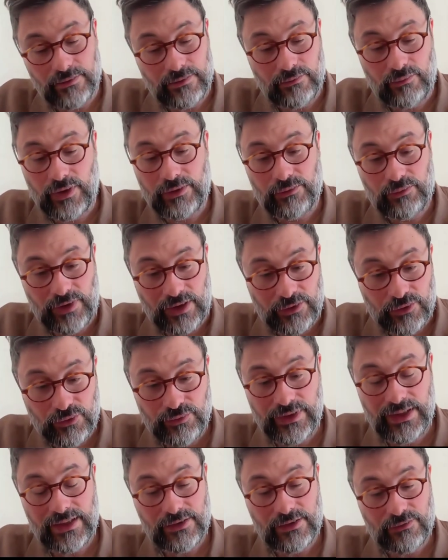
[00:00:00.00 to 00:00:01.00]
What we are
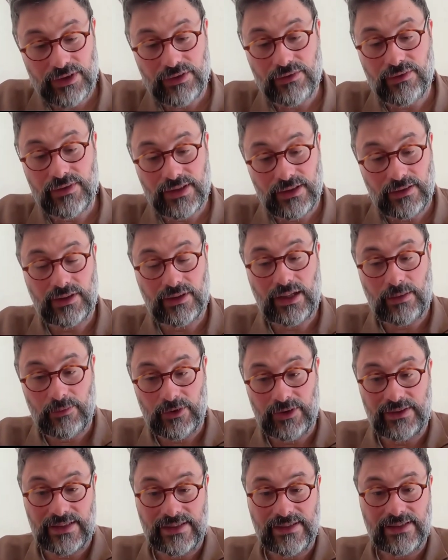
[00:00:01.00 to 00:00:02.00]
doing is reducing the
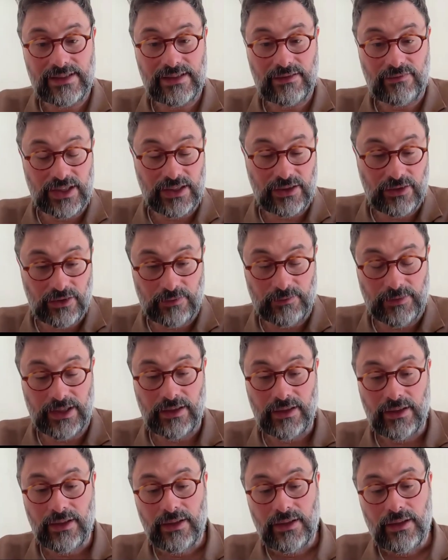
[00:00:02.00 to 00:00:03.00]
carbon intensity of the economy,
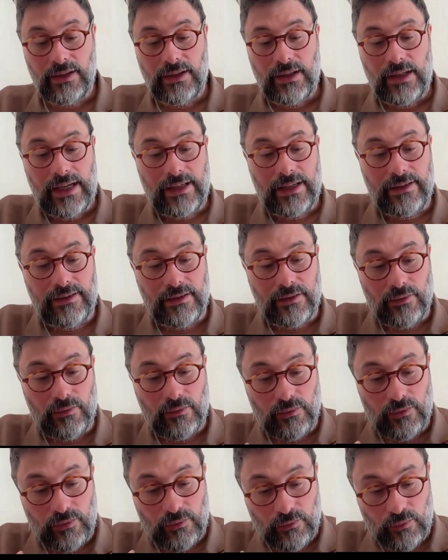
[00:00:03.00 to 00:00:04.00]
and
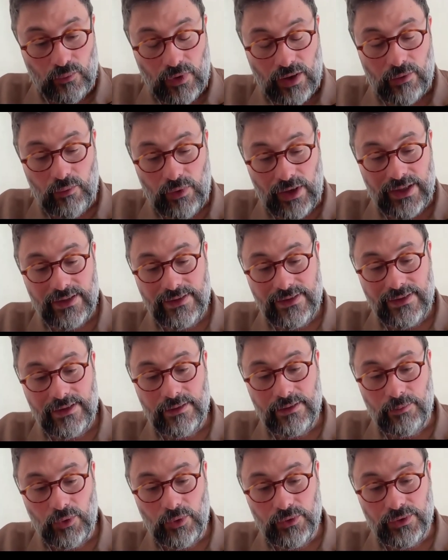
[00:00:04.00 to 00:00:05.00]
why is it
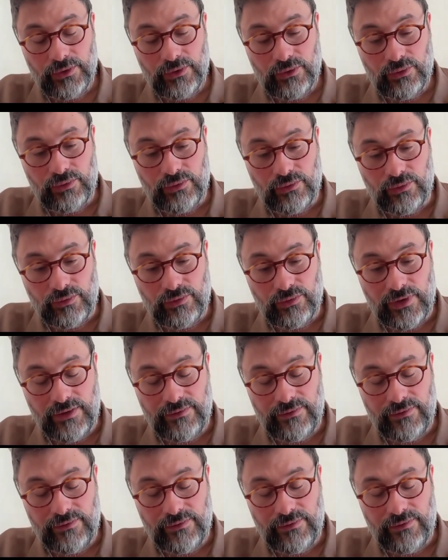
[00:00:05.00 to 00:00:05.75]
important to